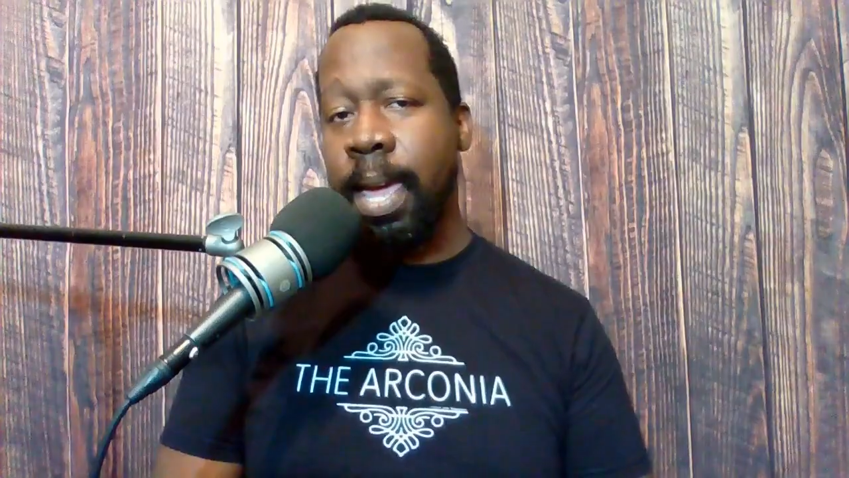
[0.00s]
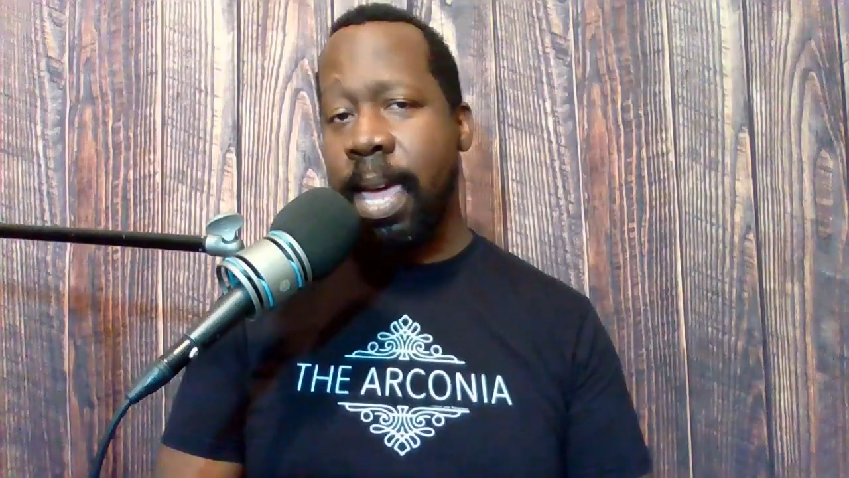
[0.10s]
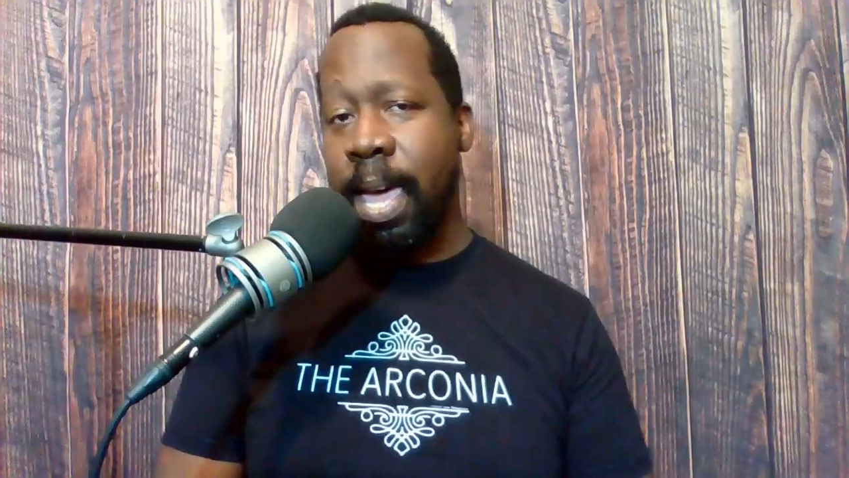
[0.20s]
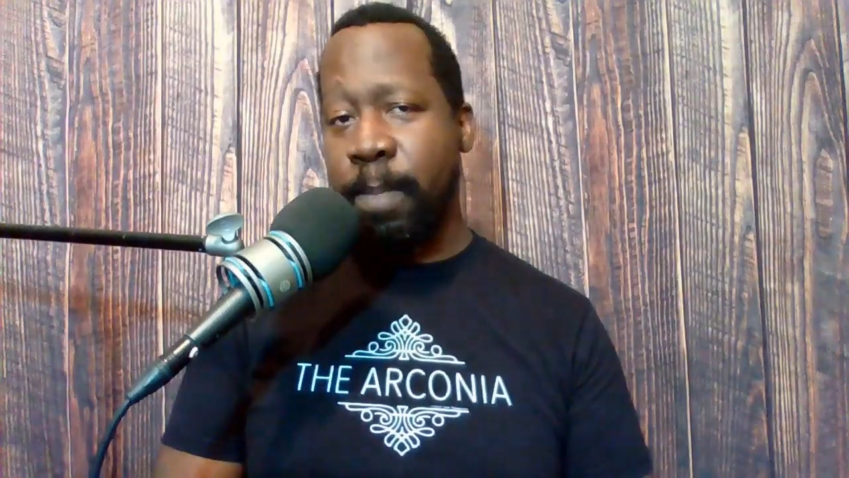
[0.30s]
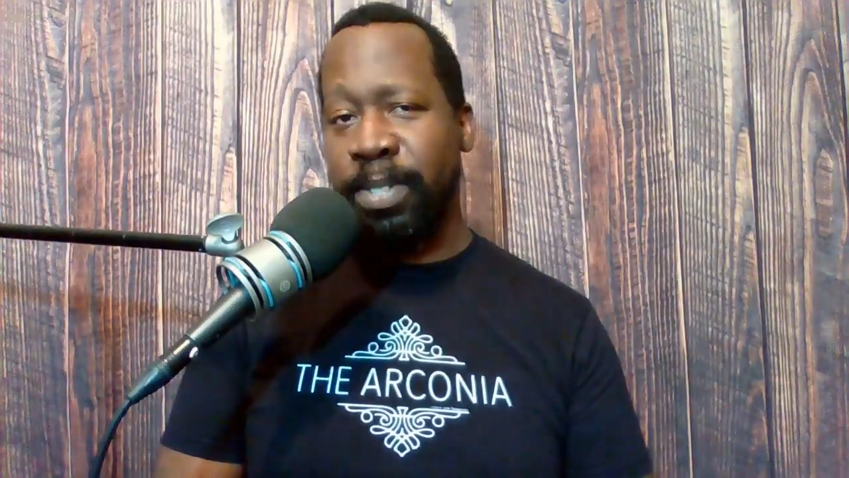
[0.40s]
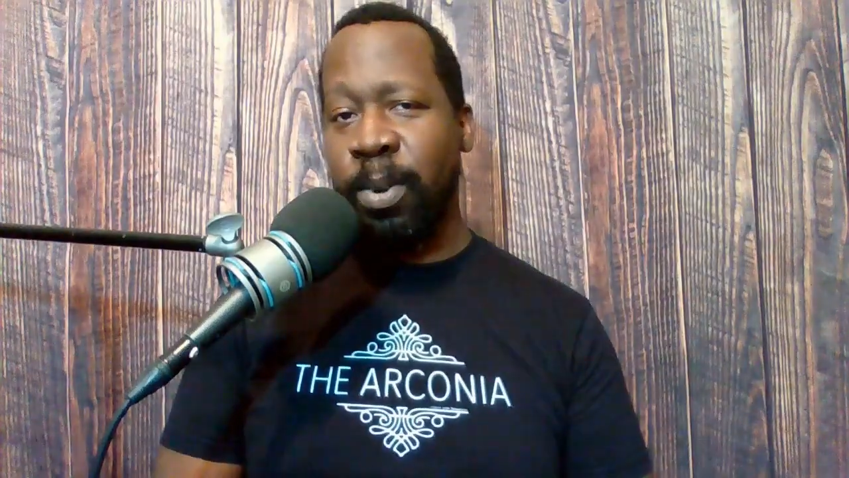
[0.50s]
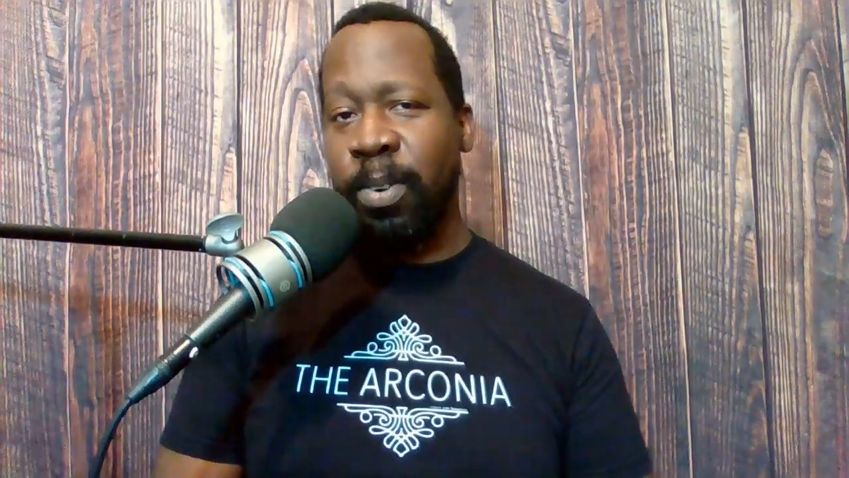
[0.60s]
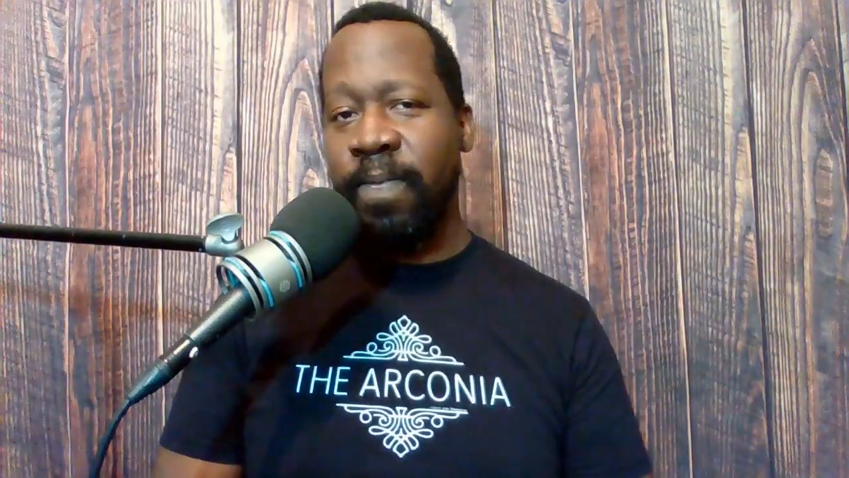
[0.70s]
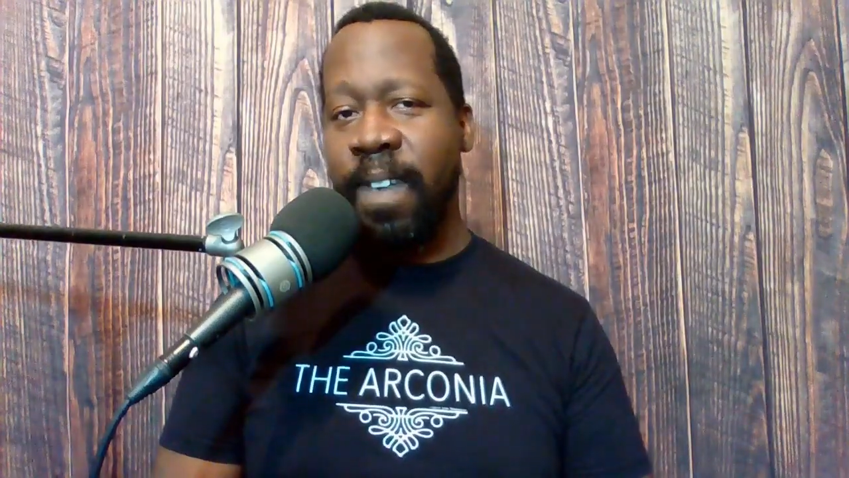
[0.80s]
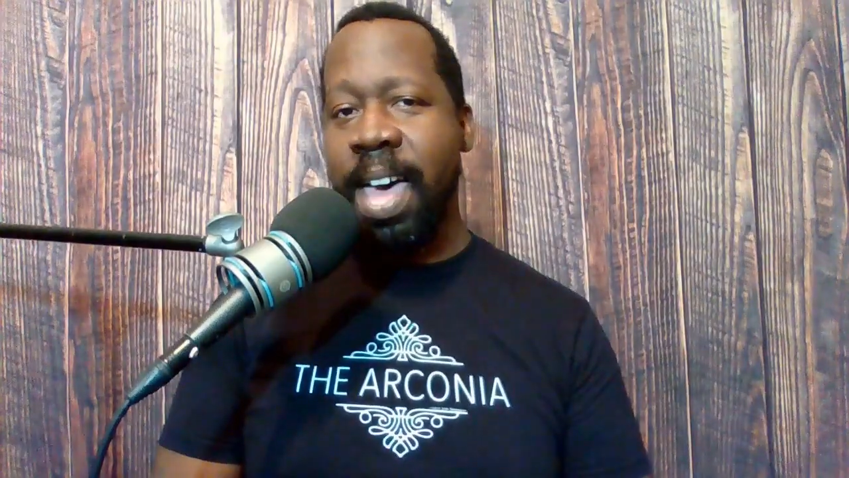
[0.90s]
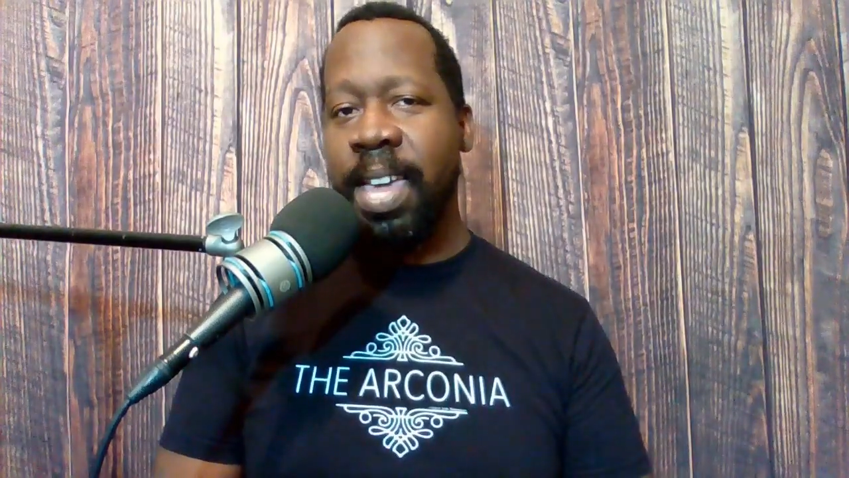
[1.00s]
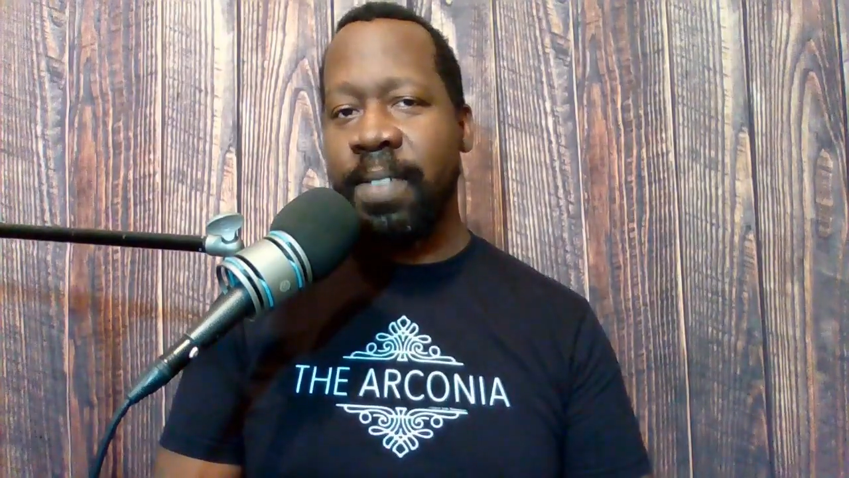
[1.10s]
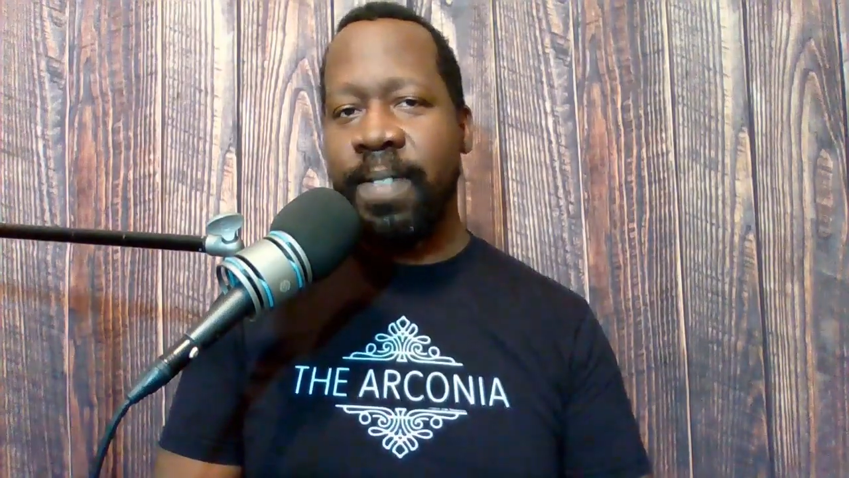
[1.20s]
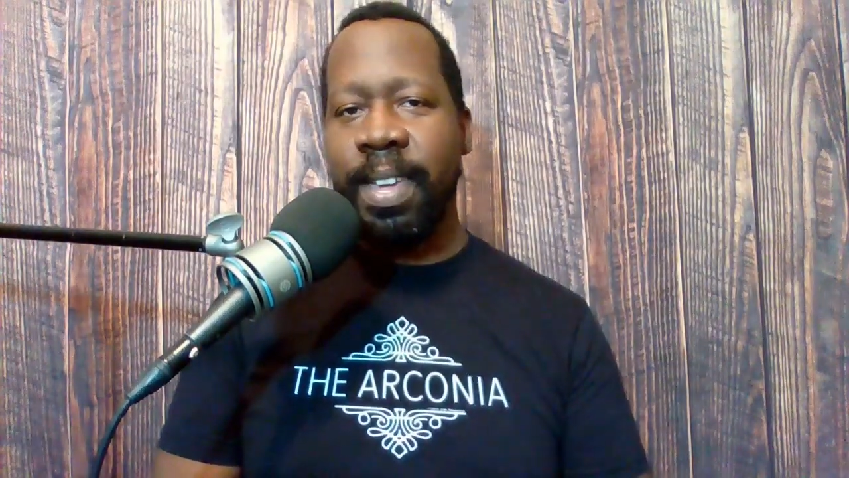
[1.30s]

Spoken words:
Episode 5,